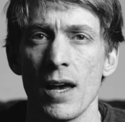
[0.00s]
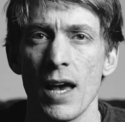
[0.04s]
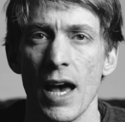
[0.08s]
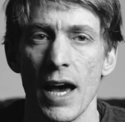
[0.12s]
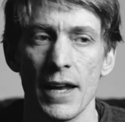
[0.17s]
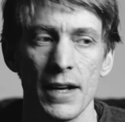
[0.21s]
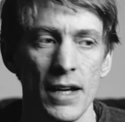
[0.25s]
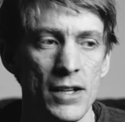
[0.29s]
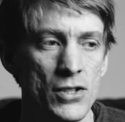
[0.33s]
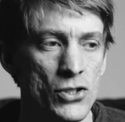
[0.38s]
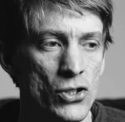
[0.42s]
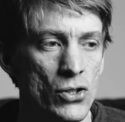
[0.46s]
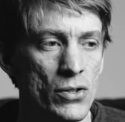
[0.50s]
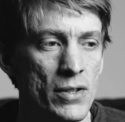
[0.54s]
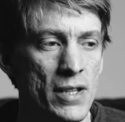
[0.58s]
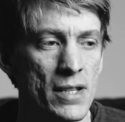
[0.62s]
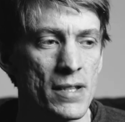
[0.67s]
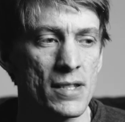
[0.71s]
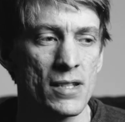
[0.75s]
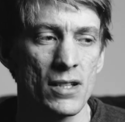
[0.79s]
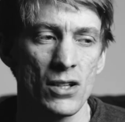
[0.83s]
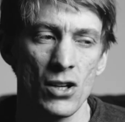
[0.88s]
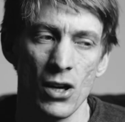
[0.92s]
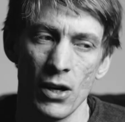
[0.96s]
And I do
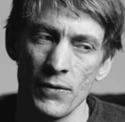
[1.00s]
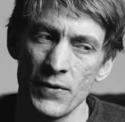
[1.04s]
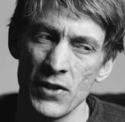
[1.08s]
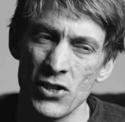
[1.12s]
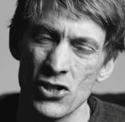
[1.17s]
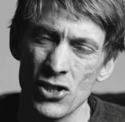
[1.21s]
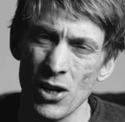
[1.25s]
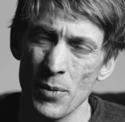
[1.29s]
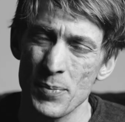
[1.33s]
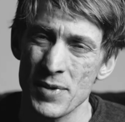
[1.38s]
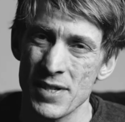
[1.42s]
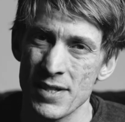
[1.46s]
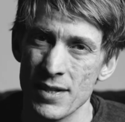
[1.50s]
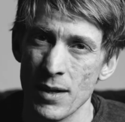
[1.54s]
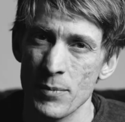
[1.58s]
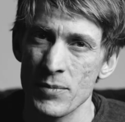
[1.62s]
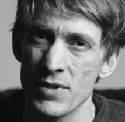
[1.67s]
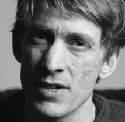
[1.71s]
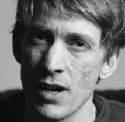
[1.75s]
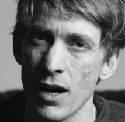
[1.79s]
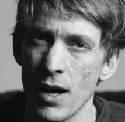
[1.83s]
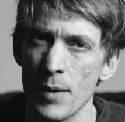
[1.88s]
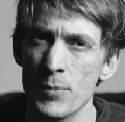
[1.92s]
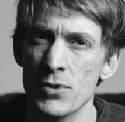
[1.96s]
this coffee shop
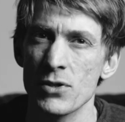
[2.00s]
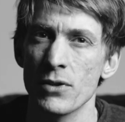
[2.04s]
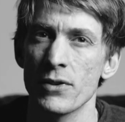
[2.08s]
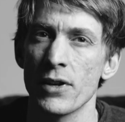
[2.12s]
sometimes,